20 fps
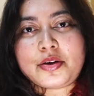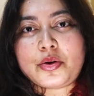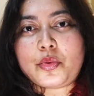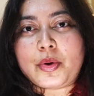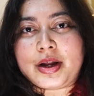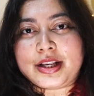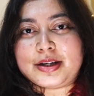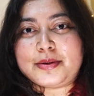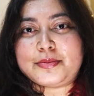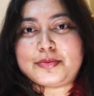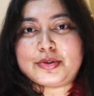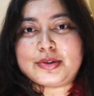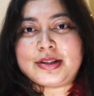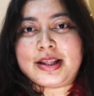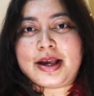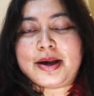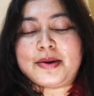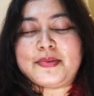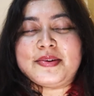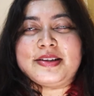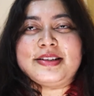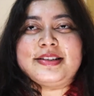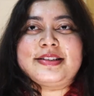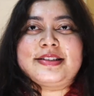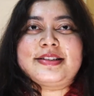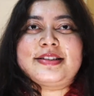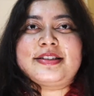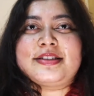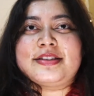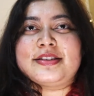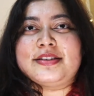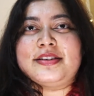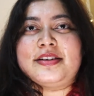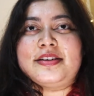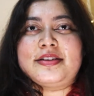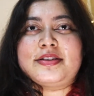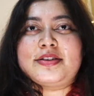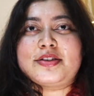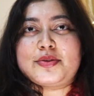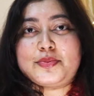went up to them and just
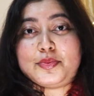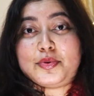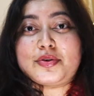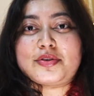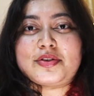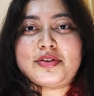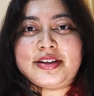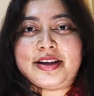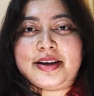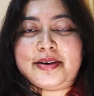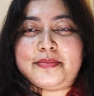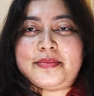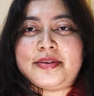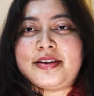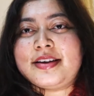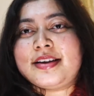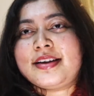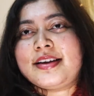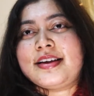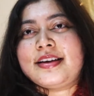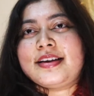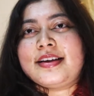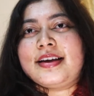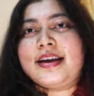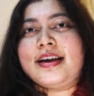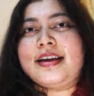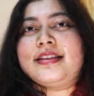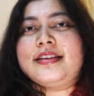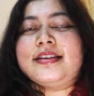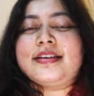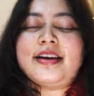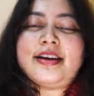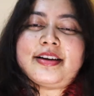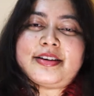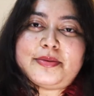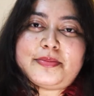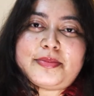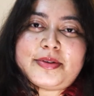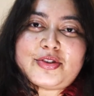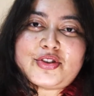spoke to them, and then
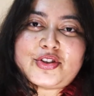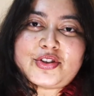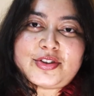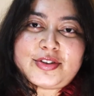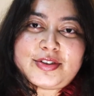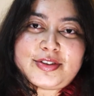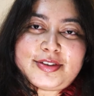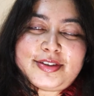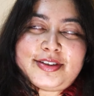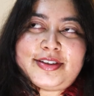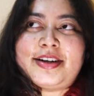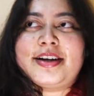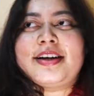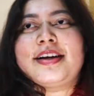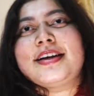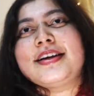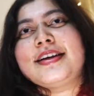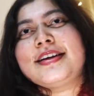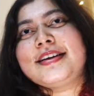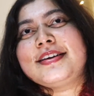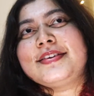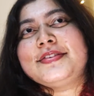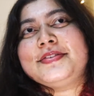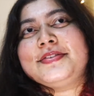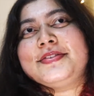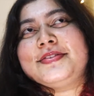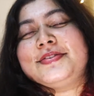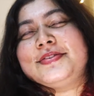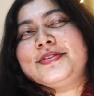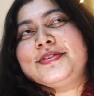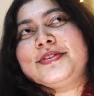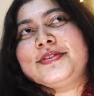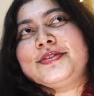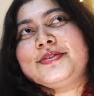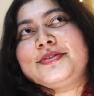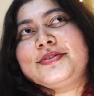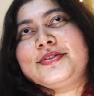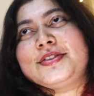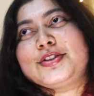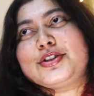clicked a picture,
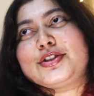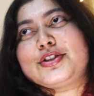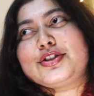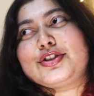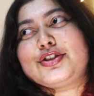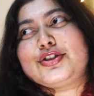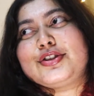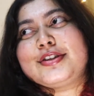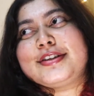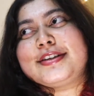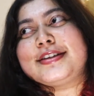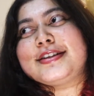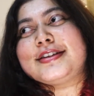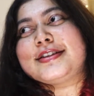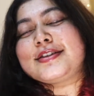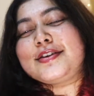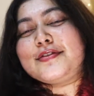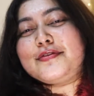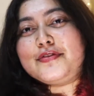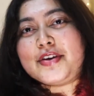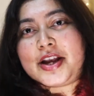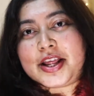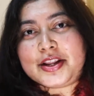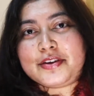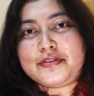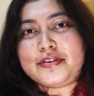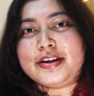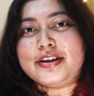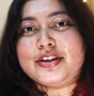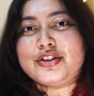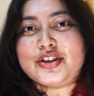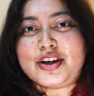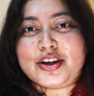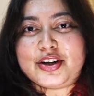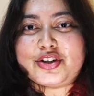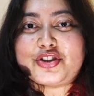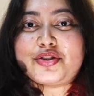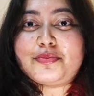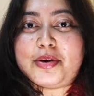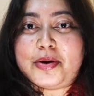which is a very, very
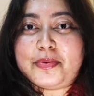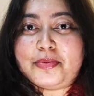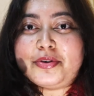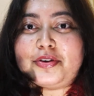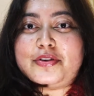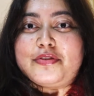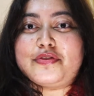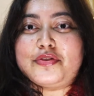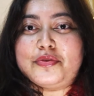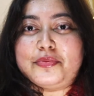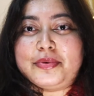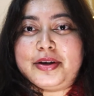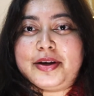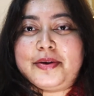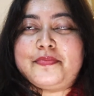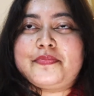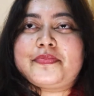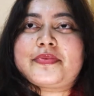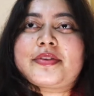cherished memory for me.